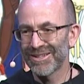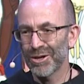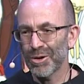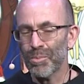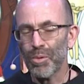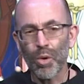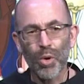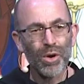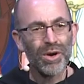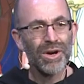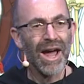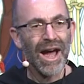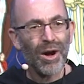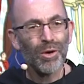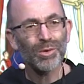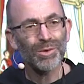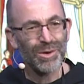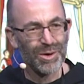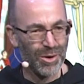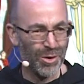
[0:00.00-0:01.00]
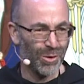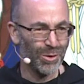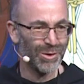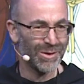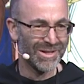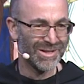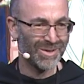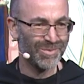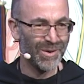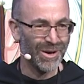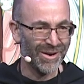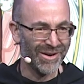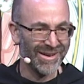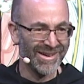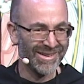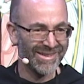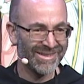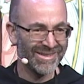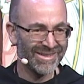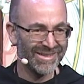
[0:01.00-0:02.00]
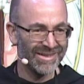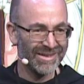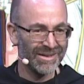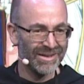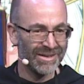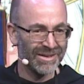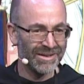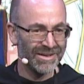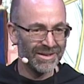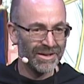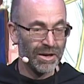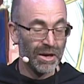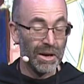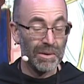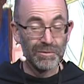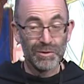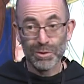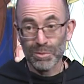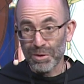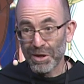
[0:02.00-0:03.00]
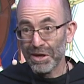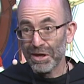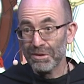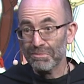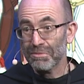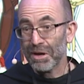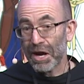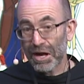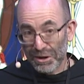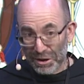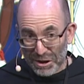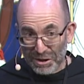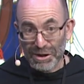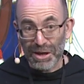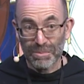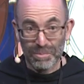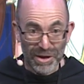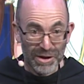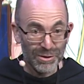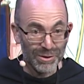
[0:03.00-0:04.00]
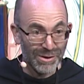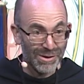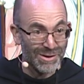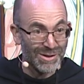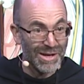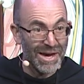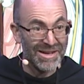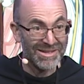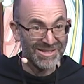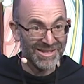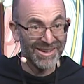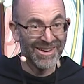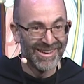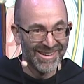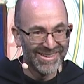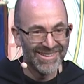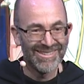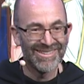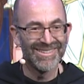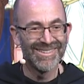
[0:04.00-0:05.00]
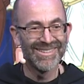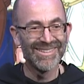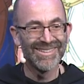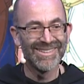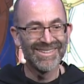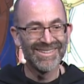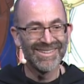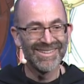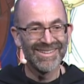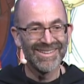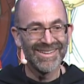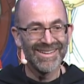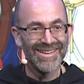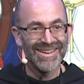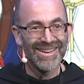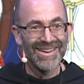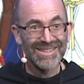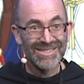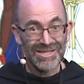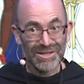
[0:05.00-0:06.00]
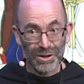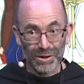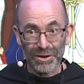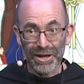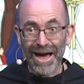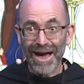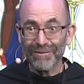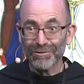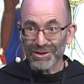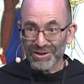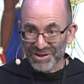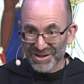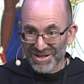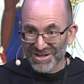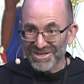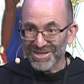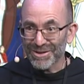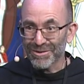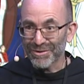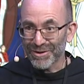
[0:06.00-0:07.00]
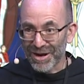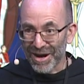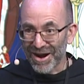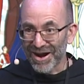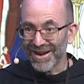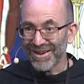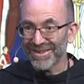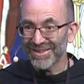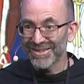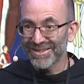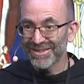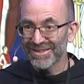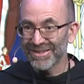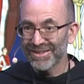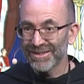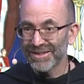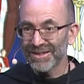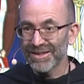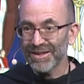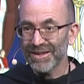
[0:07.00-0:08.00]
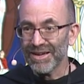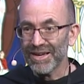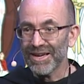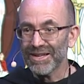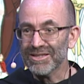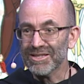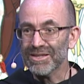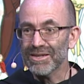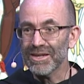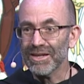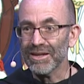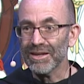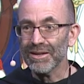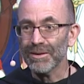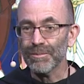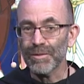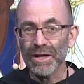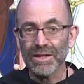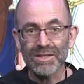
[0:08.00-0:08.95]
Poured out the Holy Spirit. To me, I like that better than sent. It's the lavishness of God. It's the